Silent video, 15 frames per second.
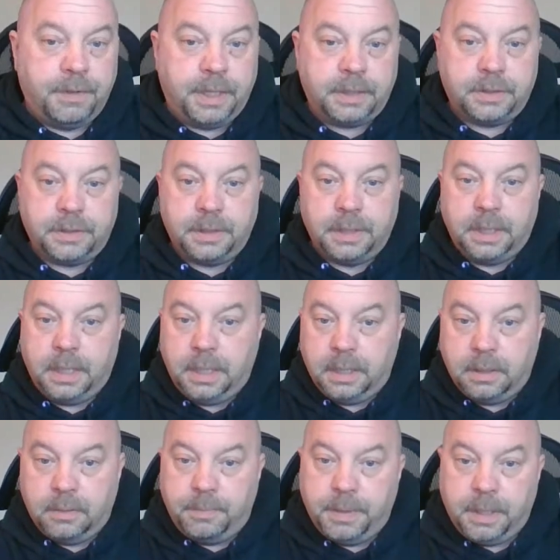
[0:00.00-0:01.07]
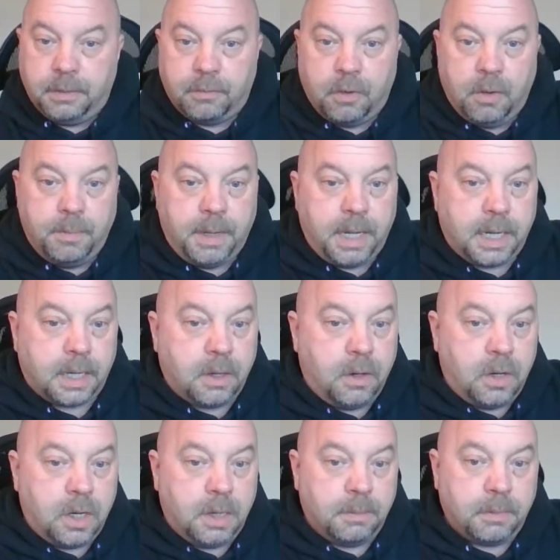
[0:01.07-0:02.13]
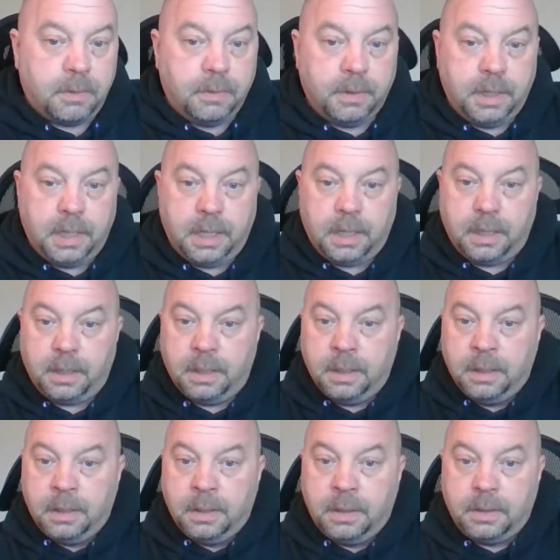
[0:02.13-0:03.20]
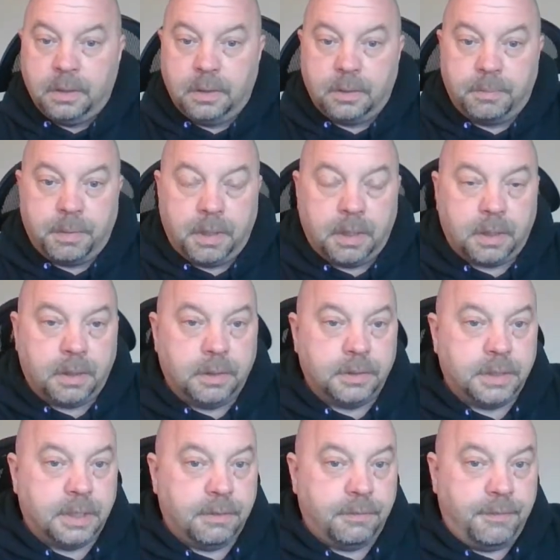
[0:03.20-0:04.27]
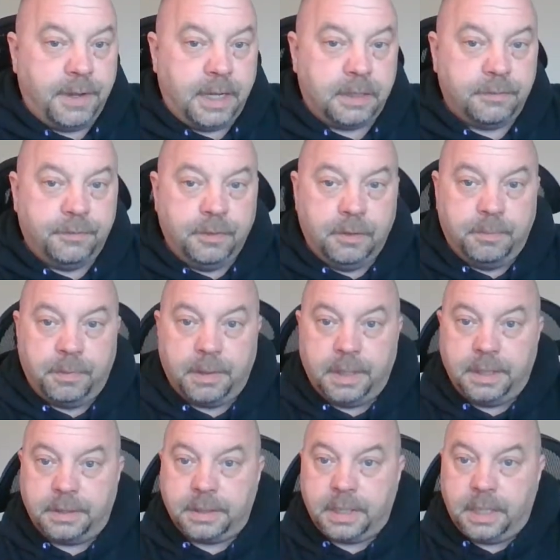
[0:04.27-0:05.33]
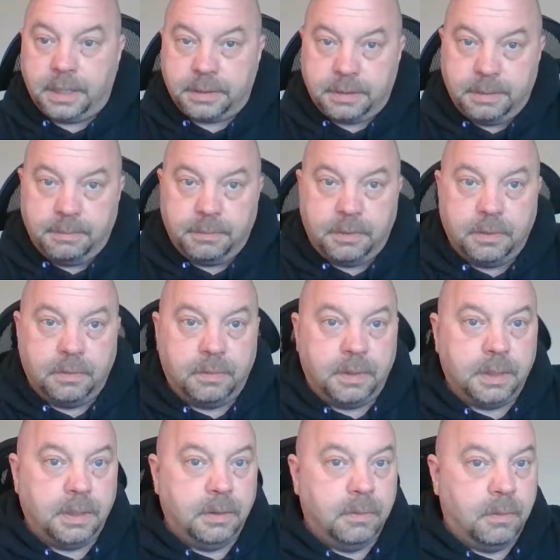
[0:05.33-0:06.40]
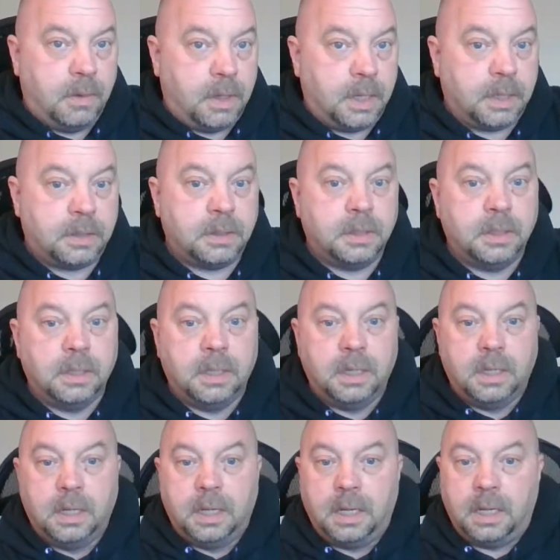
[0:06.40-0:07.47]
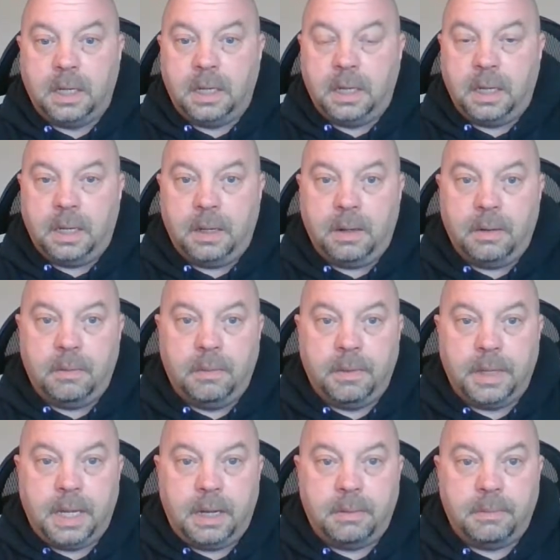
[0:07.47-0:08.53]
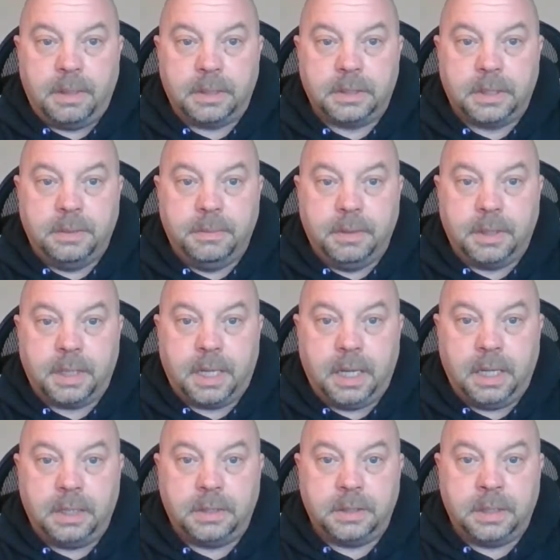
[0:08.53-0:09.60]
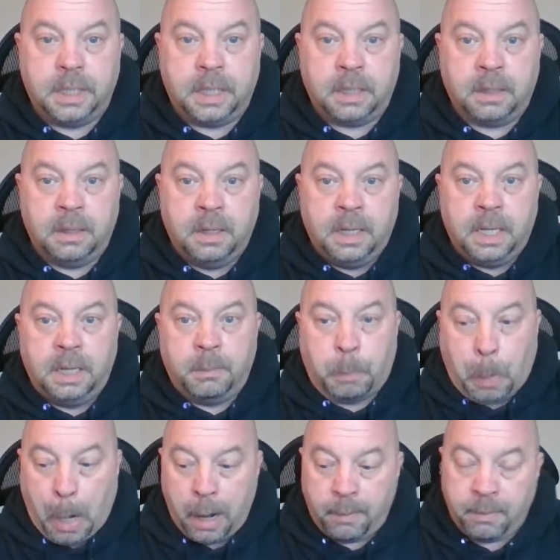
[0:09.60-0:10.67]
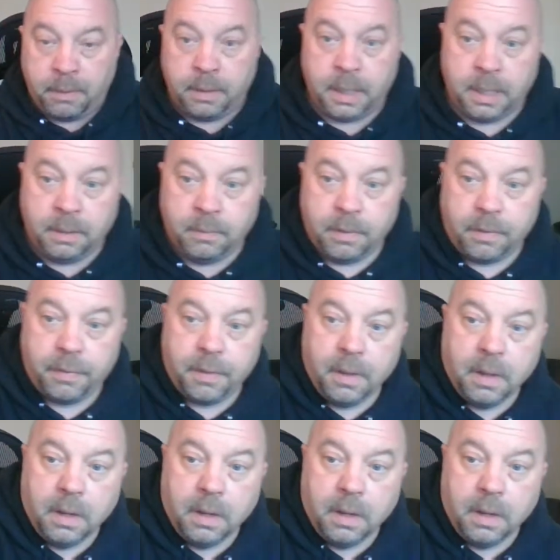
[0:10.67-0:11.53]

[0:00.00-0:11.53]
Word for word: eventually it'll be a robotic arm creating your burgers at a fast food place custom to what you want uh, without much communication there and probably with